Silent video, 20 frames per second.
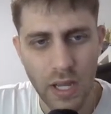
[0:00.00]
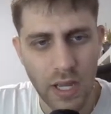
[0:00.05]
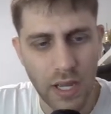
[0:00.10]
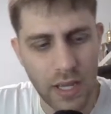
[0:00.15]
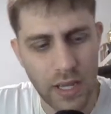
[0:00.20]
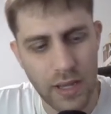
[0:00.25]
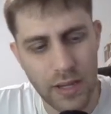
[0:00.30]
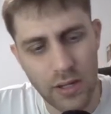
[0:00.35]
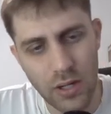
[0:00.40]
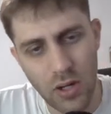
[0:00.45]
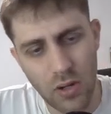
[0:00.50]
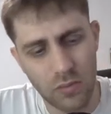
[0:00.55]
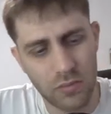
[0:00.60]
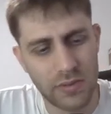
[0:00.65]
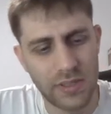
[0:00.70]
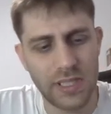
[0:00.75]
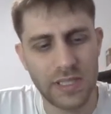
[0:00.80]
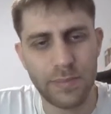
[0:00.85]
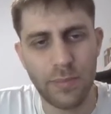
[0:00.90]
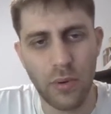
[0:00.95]
You know,
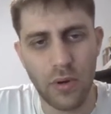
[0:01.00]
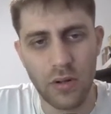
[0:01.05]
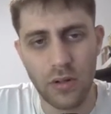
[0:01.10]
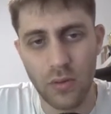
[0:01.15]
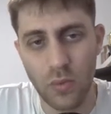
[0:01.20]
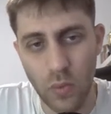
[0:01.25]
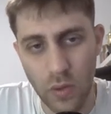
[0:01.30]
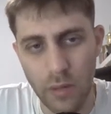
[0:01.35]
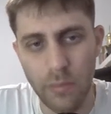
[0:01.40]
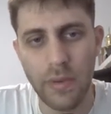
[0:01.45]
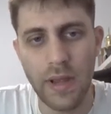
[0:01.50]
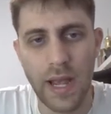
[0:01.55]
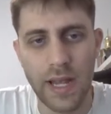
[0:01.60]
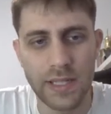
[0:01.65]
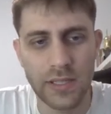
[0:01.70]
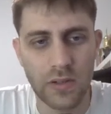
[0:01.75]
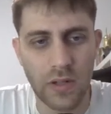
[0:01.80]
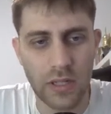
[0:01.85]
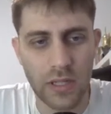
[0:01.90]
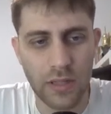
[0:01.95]
this pawn will be
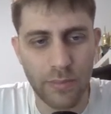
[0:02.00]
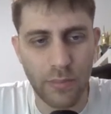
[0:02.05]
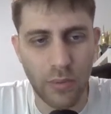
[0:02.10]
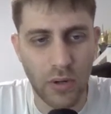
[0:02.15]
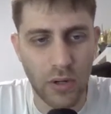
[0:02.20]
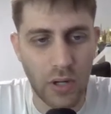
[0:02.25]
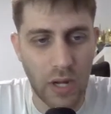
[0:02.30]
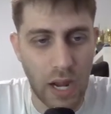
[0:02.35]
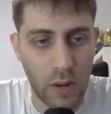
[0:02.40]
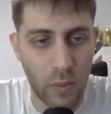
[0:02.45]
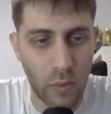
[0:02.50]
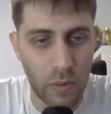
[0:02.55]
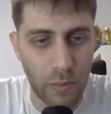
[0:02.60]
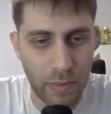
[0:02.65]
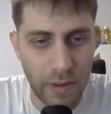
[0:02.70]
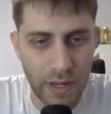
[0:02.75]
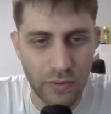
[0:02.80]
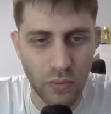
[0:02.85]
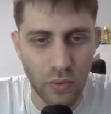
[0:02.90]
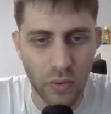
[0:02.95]
isolated pawn. I will
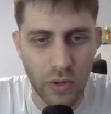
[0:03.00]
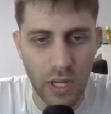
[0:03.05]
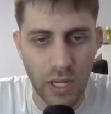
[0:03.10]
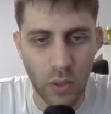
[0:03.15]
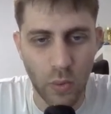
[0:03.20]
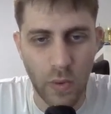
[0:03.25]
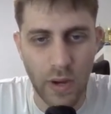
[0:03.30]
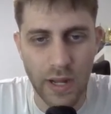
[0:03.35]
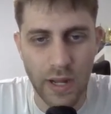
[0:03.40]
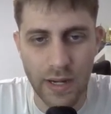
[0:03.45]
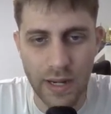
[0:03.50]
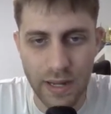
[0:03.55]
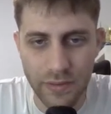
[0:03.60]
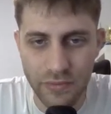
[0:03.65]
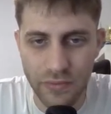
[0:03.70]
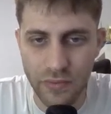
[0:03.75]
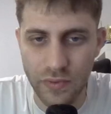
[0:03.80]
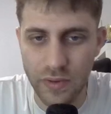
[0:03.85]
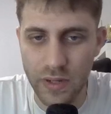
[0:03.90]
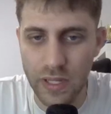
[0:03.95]
play rook a1,
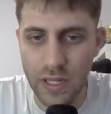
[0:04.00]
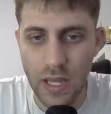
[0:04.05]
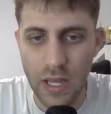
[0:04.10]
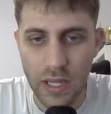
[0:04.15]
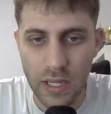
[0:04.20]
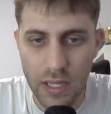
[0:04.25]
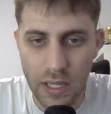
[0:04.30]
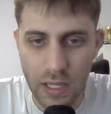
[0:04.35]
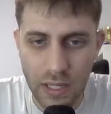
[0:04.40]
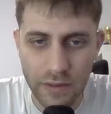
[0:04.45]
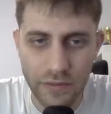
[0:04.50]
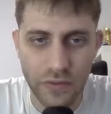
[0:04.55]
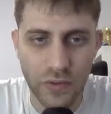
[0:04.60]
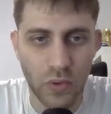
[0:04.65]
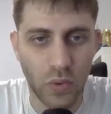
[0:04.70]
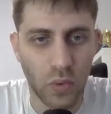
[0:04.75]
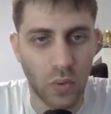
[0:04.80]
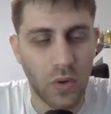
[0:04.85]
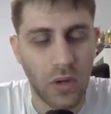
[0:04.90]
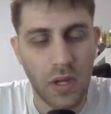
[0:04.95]
f3, king
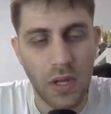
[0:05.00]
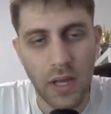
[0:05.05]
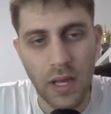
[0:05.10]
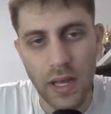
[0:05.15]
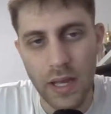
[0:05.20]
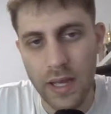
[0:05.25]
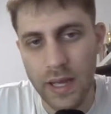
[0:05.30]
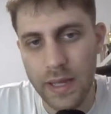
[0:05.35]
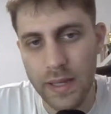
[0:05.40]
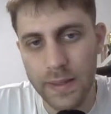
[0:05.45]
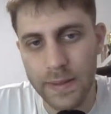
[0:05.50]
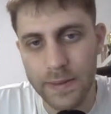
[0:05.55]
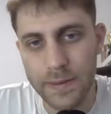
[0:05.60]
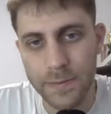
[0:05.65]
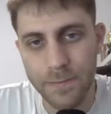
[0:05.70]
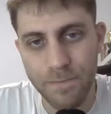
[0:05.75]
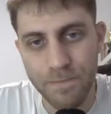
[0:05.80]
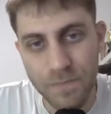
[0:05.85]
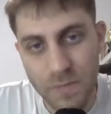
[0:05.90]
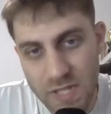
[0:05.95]
f2,
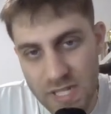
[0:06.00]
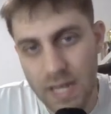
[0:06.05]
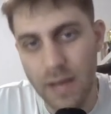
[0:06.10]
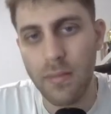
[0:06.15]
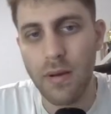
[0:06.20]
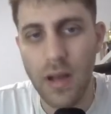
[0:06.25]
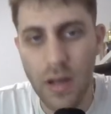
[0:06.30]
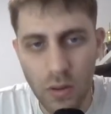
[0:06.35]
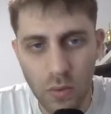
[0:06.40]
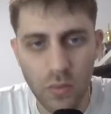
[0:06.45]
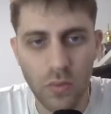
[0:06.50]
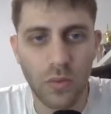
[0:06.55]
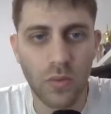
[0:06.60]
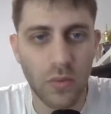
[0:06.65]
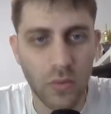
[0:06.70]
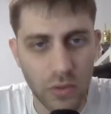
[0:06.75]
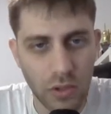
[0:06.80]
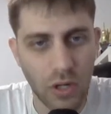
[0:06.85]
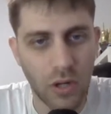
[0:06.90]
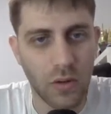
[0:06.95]
and
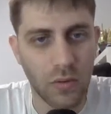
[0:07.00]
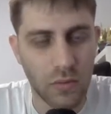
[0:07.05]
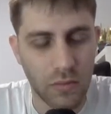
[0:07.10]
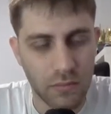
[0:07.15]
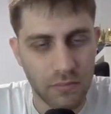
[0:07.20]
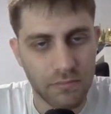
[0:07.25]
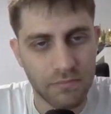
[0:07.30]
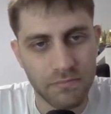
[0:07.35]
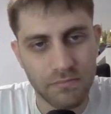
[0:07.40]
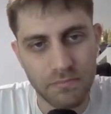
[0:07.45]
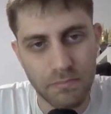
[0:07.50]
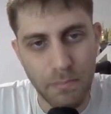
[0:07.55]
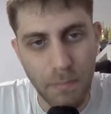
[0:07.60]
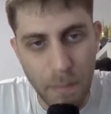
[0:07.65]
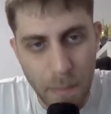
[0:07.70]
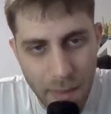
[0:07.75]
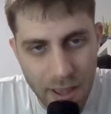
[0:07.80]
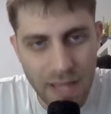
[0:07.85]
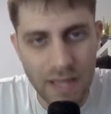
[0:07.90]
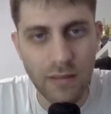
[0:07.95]
somehow, you know,
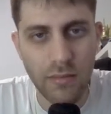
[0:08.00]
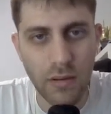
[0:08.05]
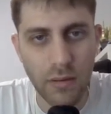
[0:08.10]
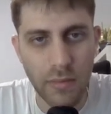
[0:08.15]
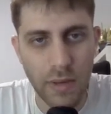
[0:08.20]
maybe